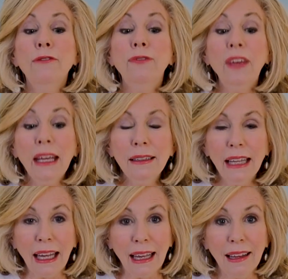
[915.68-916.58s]

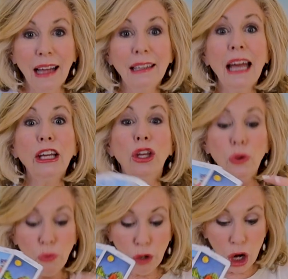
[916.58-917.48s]
feeling like,
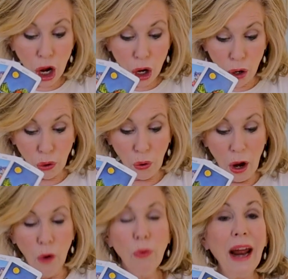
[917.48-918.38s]
you know,
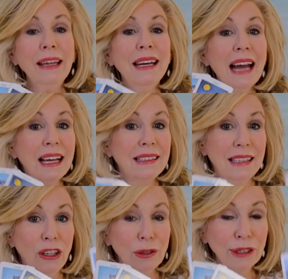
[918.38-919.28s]

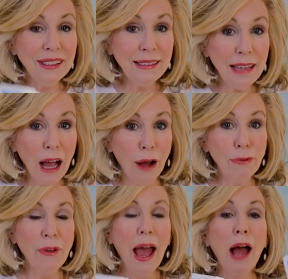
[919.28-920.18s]
recognizing
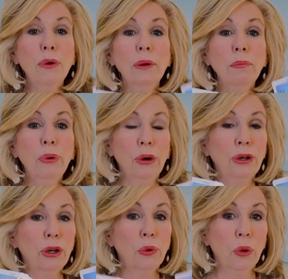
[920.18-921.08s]
yourself, how
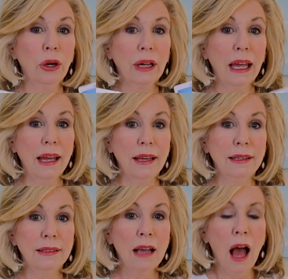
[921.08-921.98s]
important your work
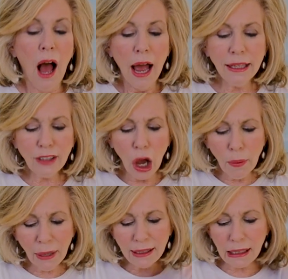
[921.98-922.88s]
is. It's
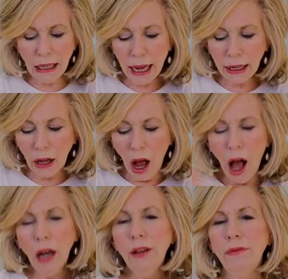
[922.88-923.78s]
almost like
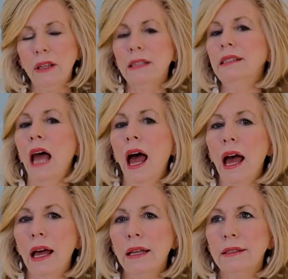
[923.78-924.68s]
all of this
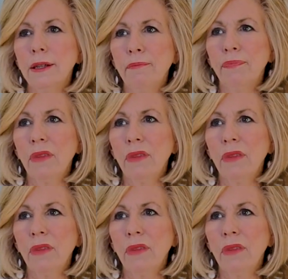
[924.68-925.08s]
has,